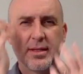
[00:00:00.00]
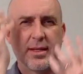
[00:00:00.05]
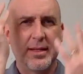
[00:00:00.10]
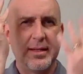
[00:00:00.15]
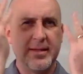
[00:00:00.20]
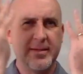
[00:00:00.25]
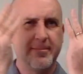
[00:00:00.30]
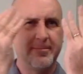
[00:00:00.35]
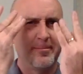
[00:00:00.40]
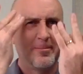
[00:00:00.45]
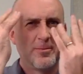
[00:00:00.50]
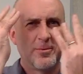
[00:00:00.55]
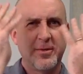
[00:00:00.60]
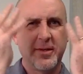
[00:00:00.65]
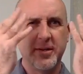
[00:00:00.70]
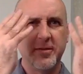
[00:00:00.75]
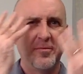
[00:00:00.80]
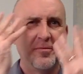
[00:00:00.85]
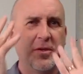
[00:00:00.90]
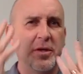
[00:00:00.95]
kind of
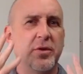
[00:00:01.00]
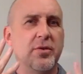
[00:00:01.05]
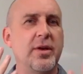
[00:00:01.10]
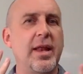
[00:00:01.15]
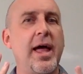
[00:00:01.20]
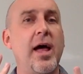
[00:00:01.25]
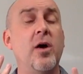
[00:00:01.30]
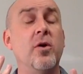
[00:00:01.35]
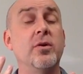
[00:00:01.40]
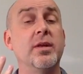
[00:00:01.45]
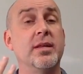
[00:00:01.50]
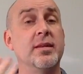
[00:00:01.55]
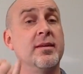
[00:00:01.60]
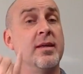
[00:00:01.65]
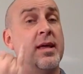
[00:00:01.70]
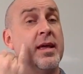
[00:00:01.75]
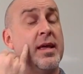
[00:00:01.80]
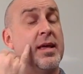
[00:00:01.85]
try to figure it out, and